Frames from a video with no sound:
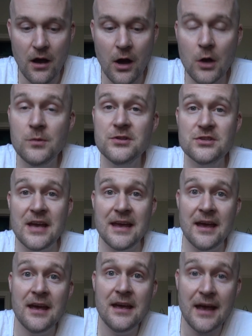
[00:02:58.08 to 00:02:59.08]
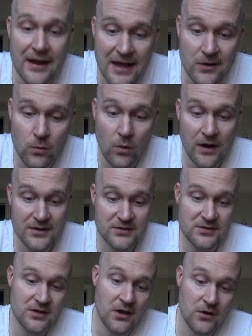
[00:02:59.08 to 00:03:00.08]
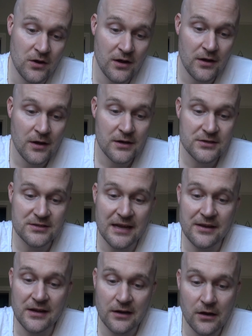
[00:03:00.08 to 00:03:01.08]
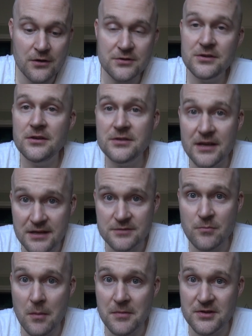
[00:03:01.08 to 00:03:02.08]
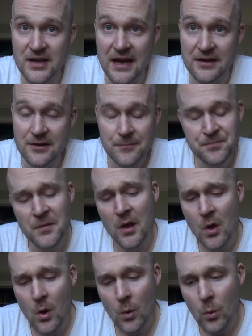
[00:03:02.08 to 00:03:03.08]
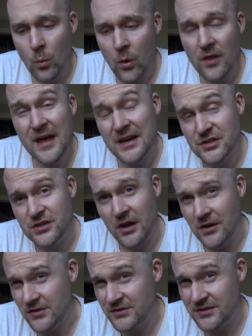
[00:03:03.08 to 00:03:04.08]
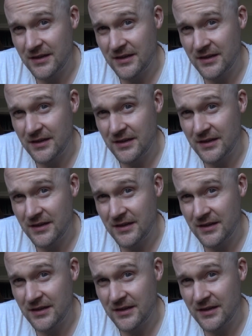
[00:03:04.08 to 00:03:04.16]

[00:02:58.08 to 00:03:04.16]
I would say it in a quieter tone, standing close to his mum and dad. What that shows